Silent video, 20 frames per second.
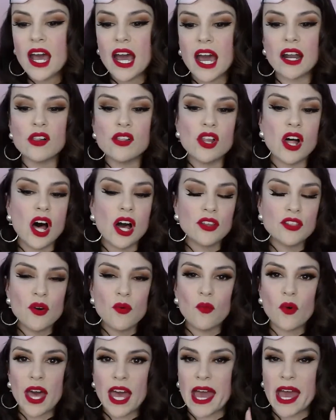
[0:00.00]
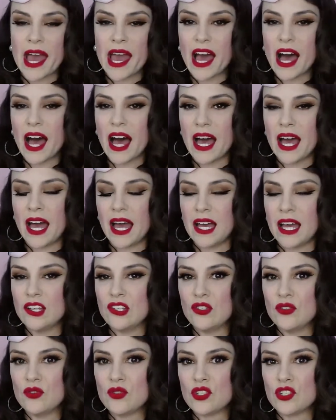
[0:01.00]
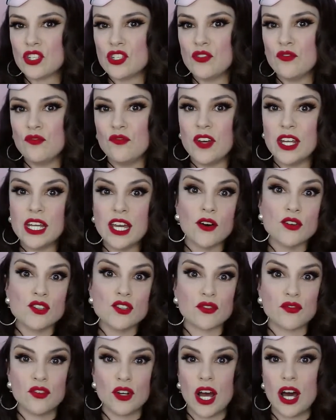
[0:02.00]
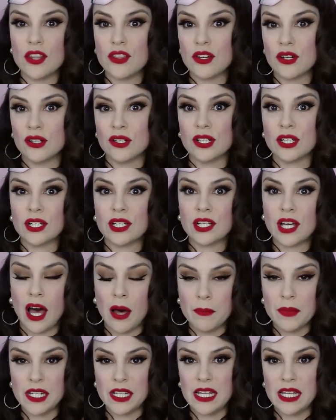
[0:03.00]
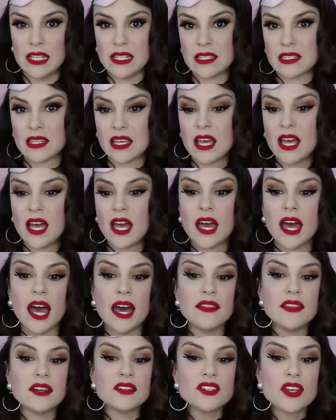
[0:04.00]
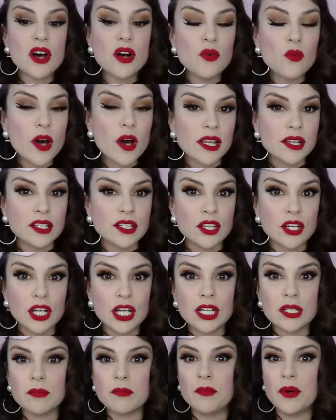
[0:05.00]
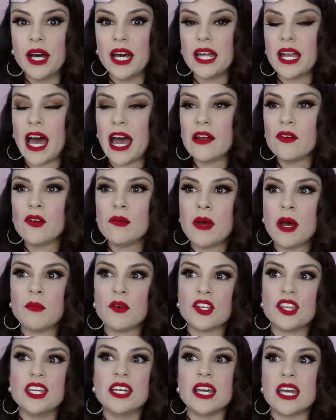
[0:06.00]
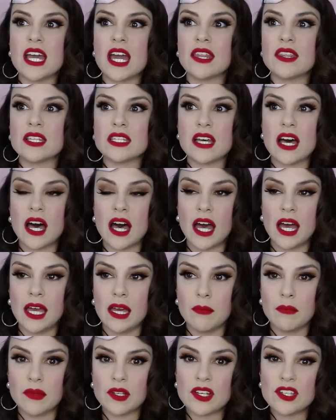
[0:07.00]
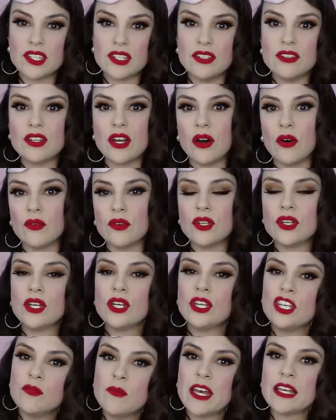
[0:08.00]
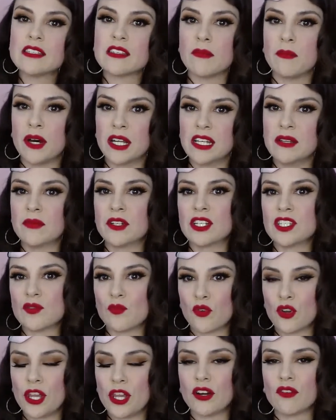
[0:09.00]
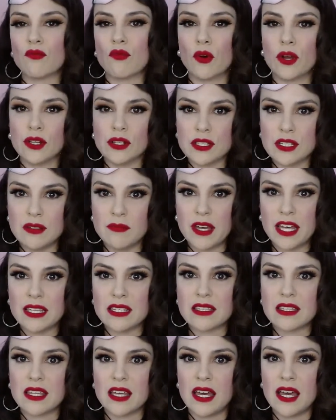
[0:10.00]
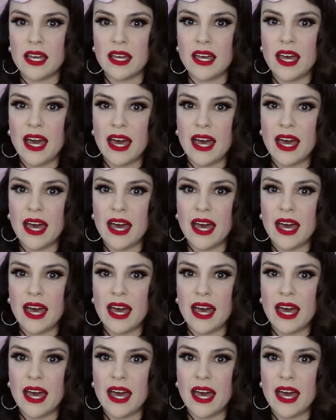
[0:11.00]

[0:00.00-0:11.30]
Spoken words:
And along the way, I used to do videos for other companies. And that's all well and good. But I remember thinking at the time, because, you make some money, but it's more like a royalty-based thing.